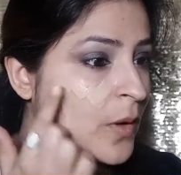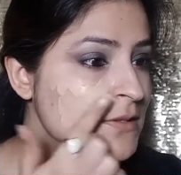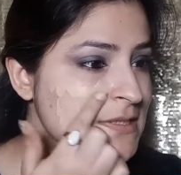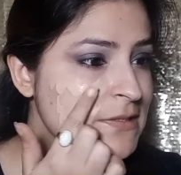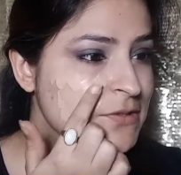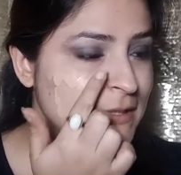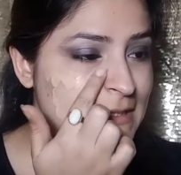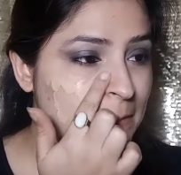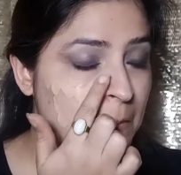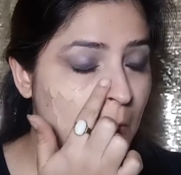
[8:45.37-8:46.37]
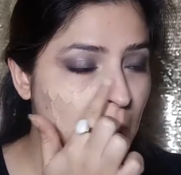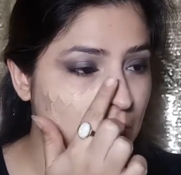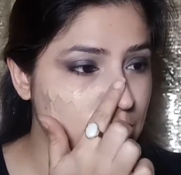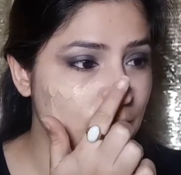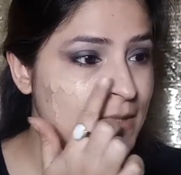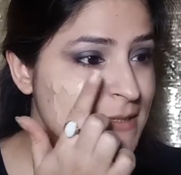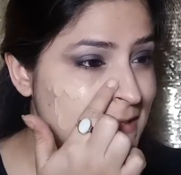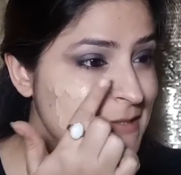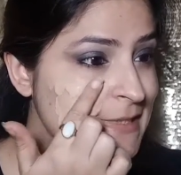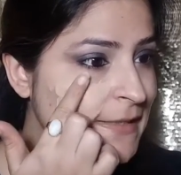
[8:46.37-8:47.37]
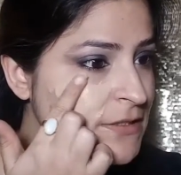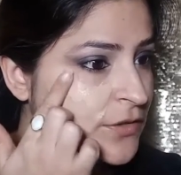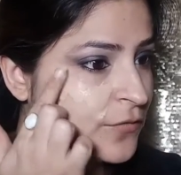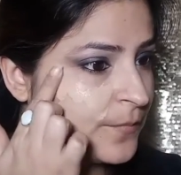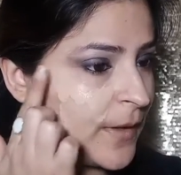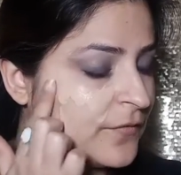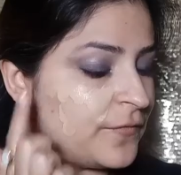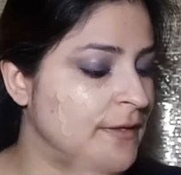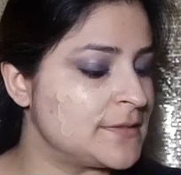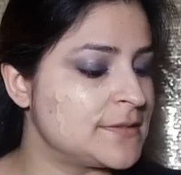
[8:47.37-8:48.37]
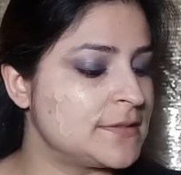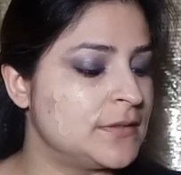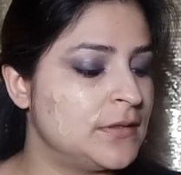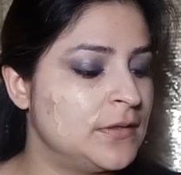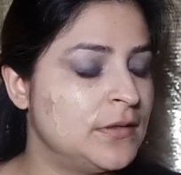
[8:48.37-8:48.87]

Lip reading: Concentrating more towards the center of my face.